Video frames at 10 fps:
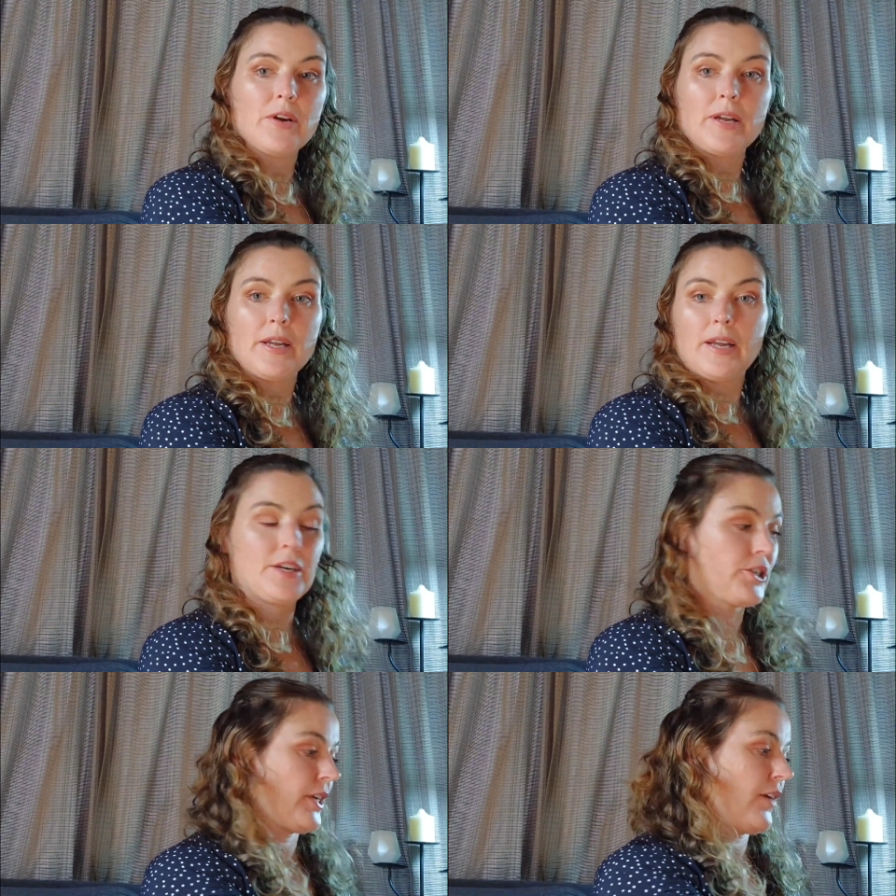I
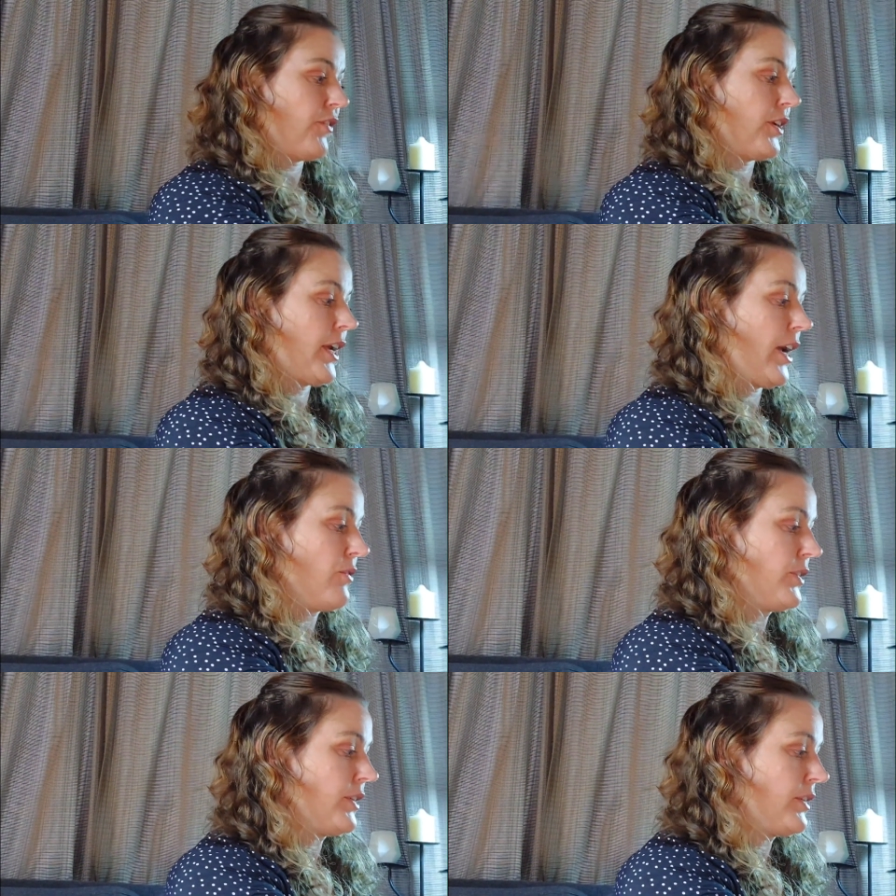actually haven't
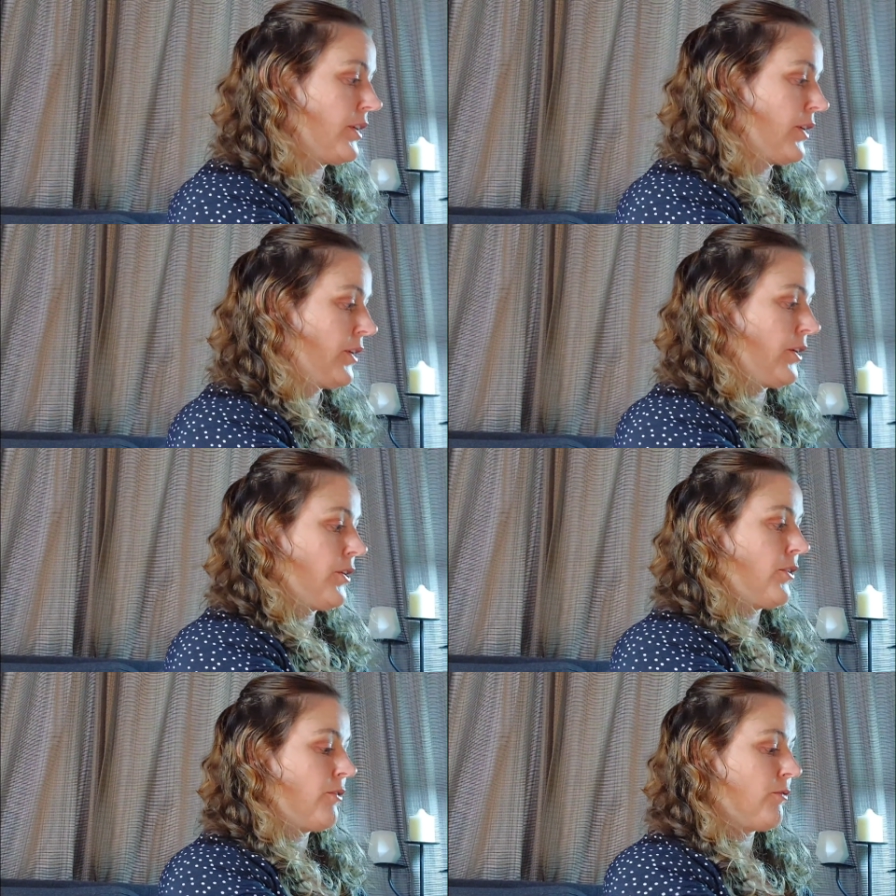counted
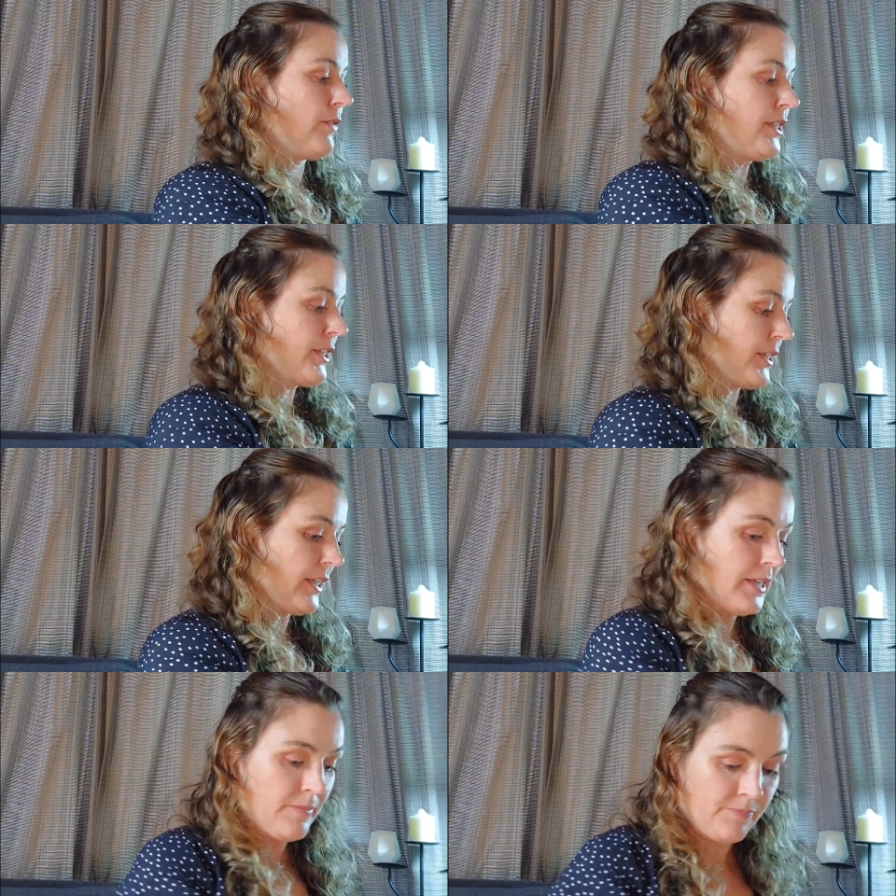
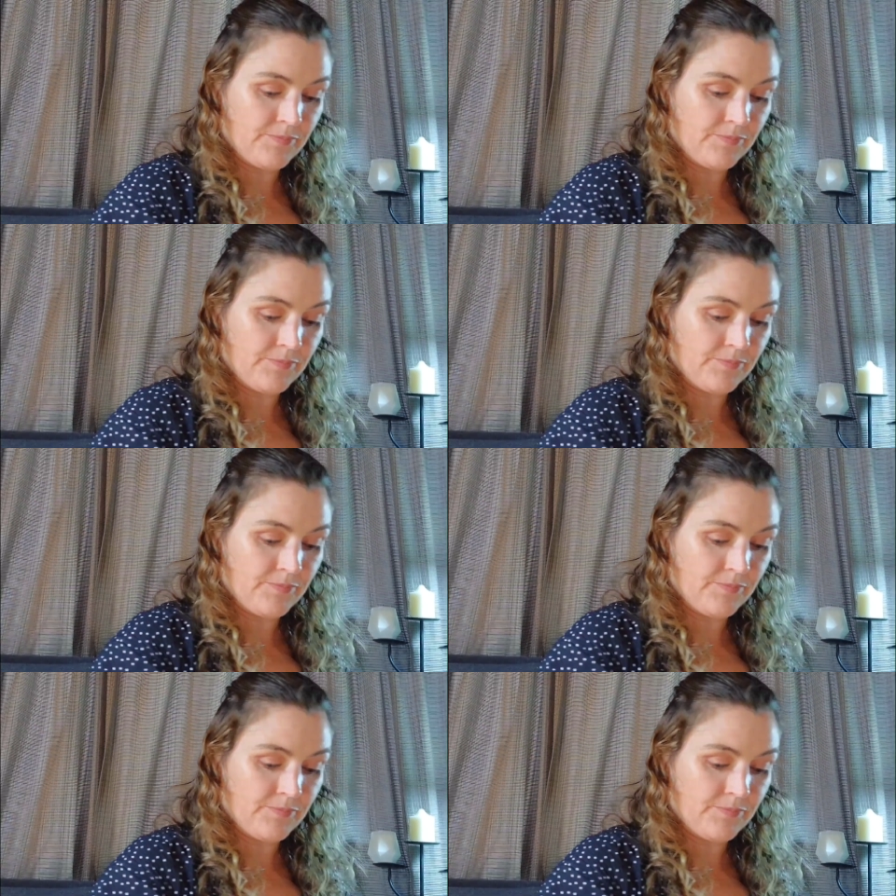recently.